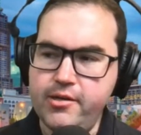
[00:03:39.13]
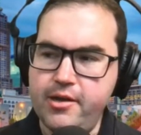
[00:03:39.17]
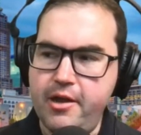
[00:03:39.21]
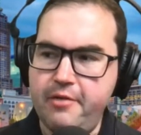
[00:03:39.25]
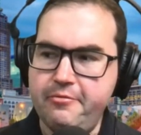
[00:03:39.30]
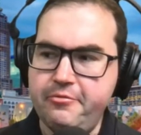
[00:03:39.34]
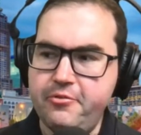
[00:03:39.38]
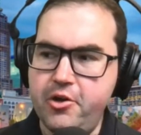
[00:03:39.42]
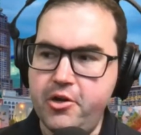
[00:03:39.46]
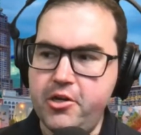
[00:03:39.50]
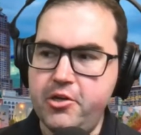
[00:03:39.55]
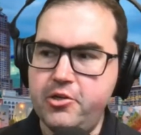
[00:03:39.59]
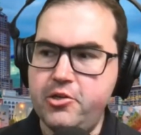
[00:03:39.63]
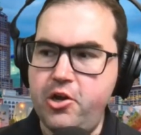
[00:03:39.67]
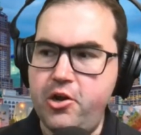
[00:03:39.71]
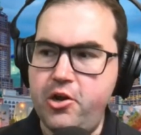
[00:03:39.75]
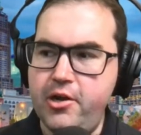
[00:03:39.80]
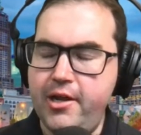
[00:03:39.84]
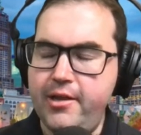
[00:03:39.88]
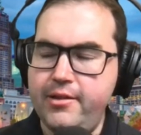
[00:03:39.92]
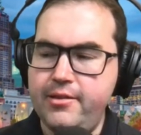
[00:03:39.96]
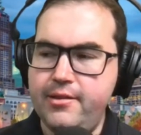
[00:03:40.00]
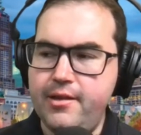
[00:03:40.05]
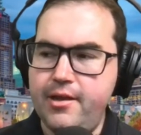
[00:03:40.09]
I've got it
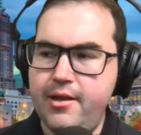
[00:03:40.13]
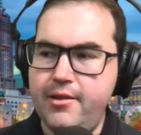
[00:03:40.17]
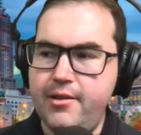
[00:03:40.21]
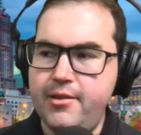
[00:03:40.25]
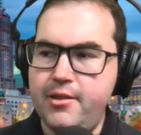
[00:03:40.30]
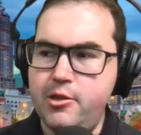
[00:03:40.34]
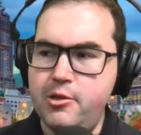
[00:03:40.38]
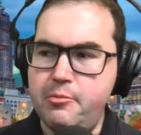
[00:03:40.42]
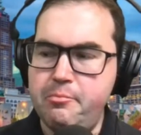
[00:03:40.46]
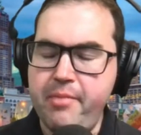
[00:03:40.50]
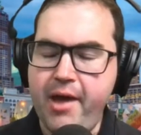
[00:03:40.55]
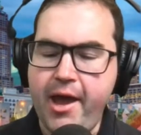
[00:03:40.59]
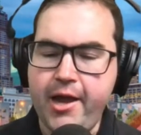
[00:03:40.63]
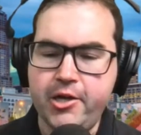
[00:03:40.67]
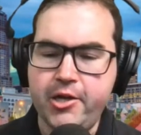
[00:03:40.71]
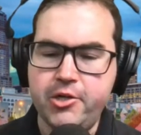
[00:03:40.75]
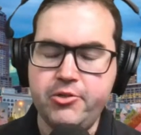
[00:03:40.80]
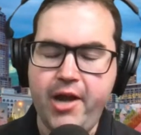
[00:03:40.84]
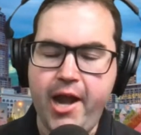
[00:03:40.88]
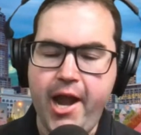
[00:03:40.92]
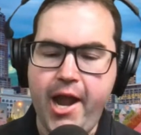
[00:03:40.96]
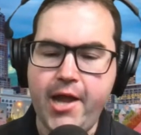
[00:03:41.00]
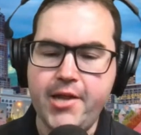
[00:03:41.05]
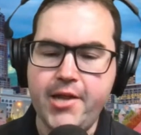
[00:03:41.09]
on in the the, the
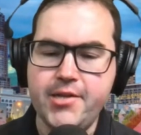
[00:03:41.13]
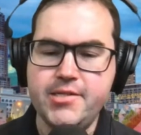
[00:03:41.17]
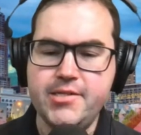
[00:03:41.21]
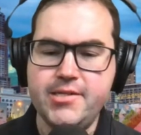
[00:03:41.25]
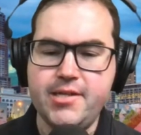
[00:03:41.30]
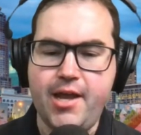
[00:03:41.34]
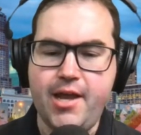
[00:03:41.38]
background.